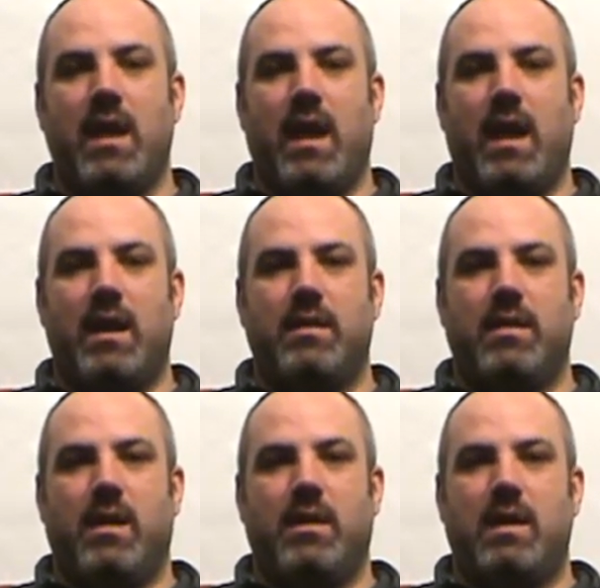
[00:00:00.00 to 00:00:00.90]
and
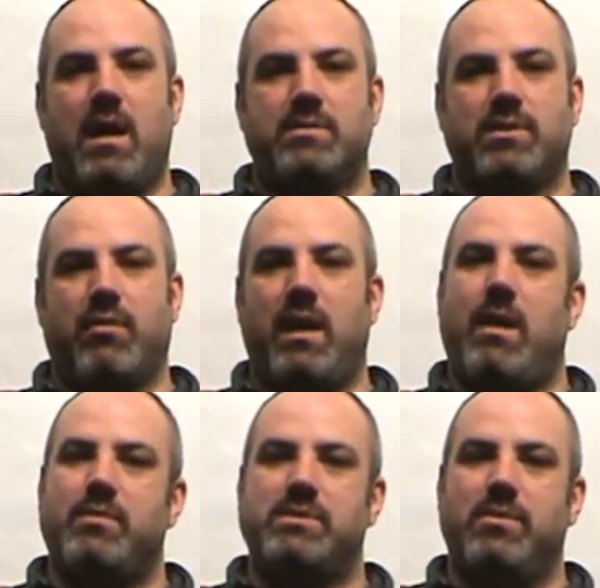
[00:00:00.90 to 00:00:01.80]
uh, now is a great
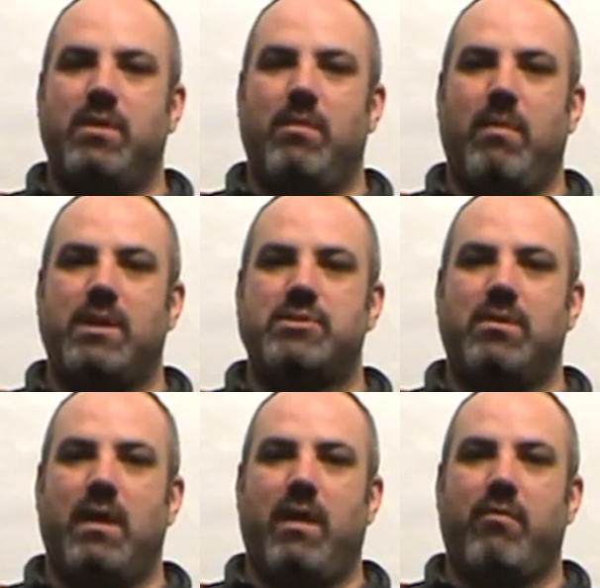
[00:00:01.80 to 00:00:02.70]
opportunity to make sure
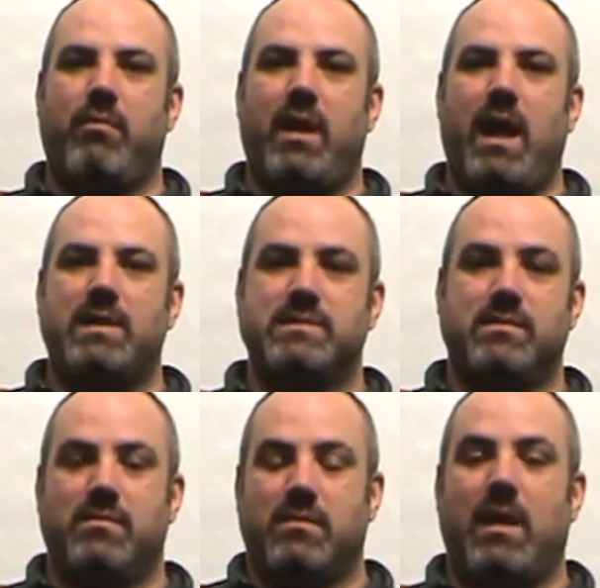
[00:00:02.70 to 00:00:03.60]
that everybody has
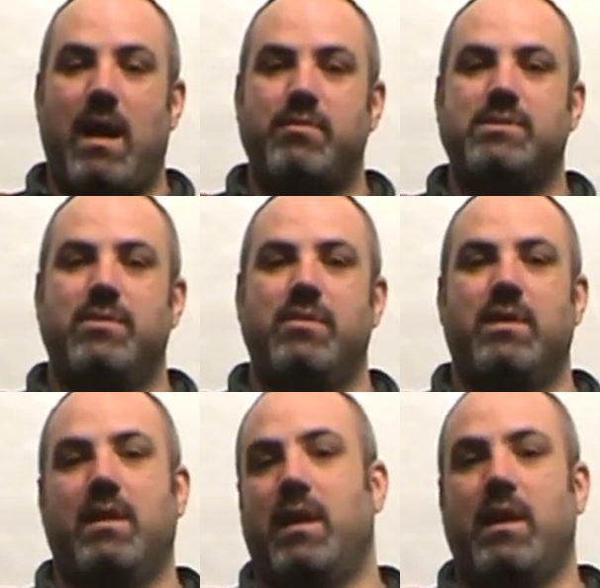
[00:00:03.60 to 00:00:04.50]
an, the opportunity
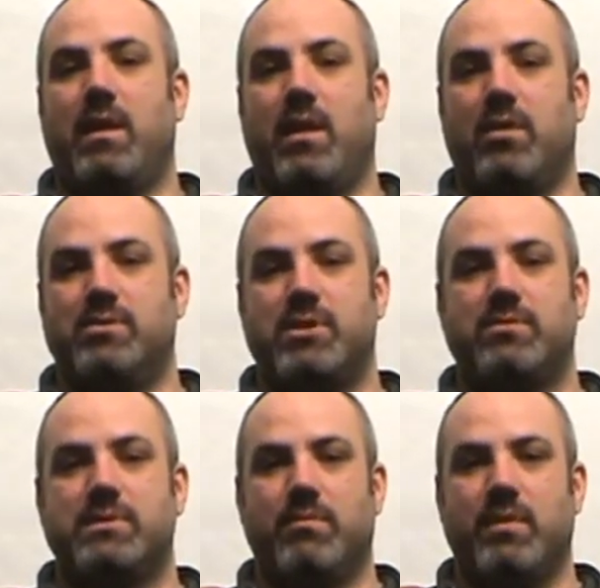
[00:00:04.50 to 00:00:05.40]
to get in there and show
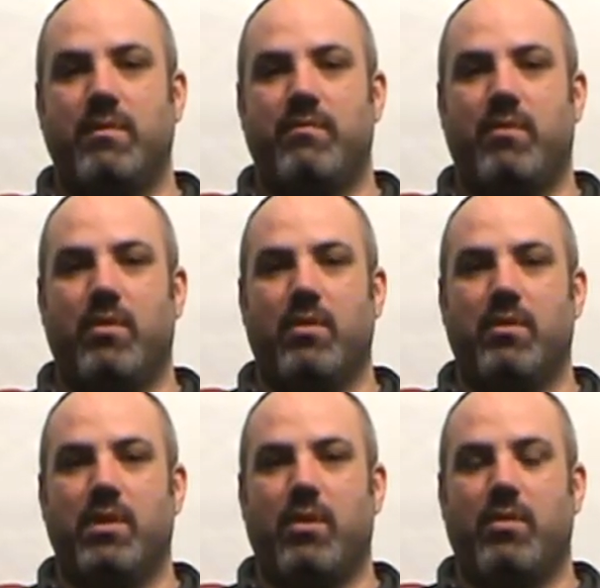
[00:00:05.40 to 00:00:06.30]
something for
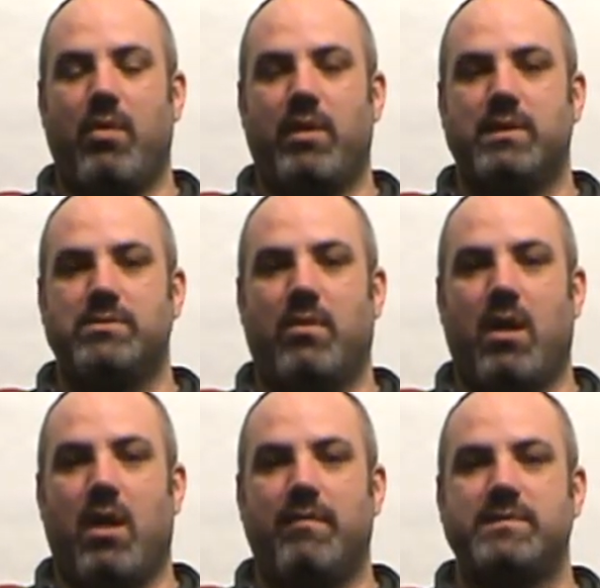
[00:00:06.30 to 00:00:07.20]
you know going into
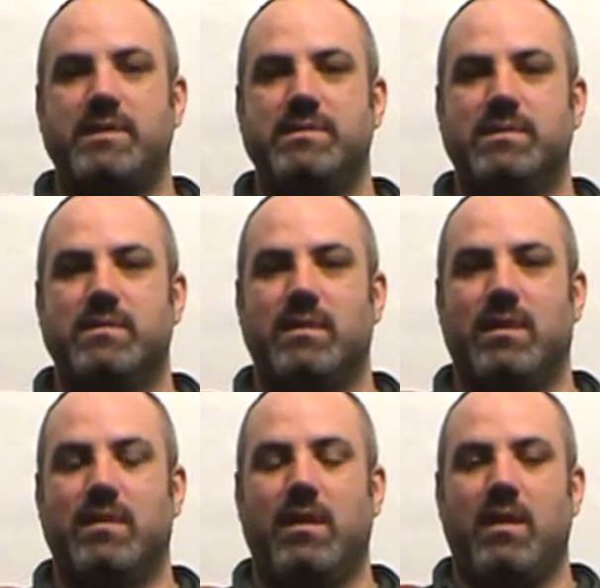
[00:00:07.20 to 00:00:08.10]
our off season
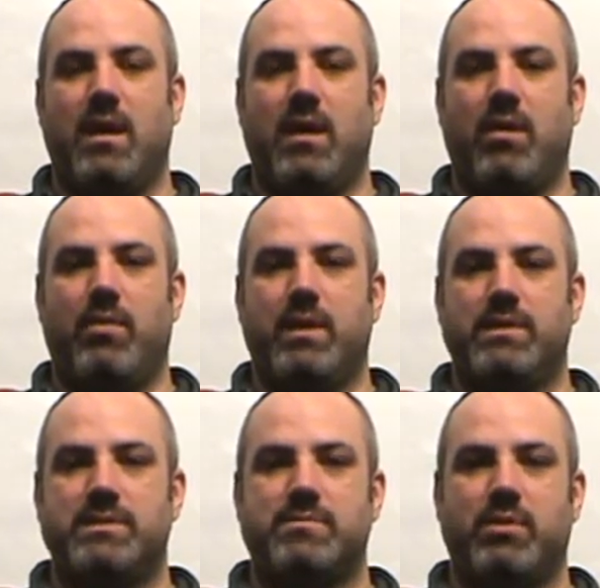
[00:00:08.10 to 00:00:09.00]
and and going
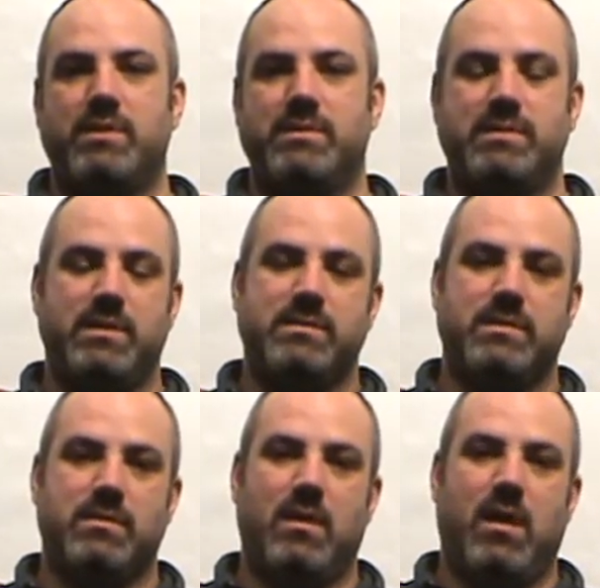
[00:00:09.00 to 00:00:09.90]
into spring
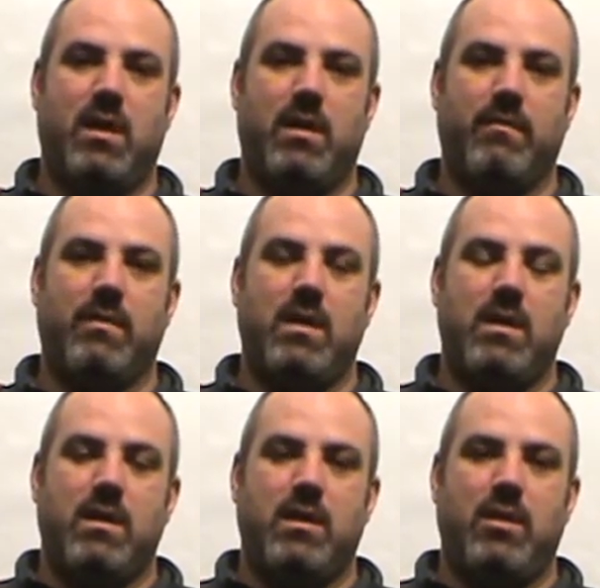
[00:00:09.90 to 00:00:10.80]
season, uh,
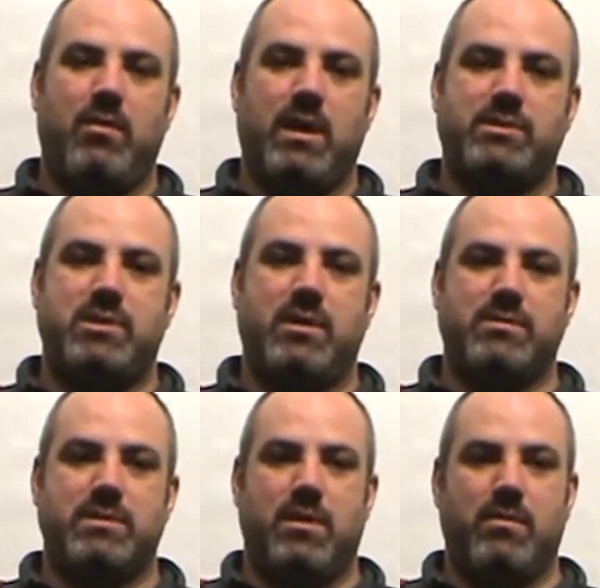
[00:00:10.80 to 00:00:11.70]
you know next year.
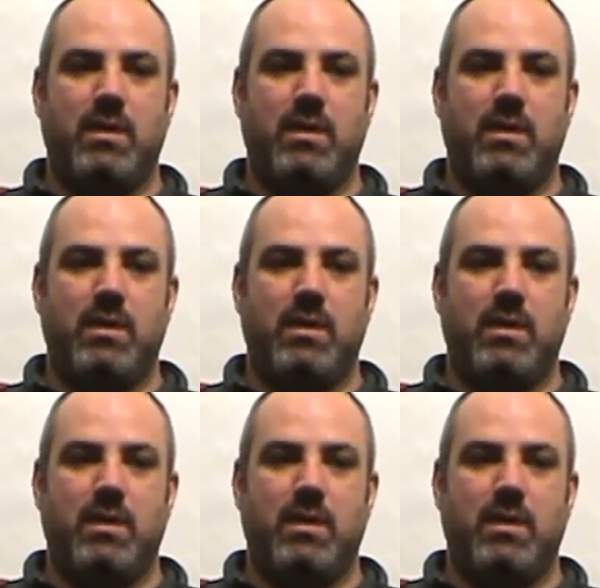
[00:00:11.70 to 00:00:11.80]
So,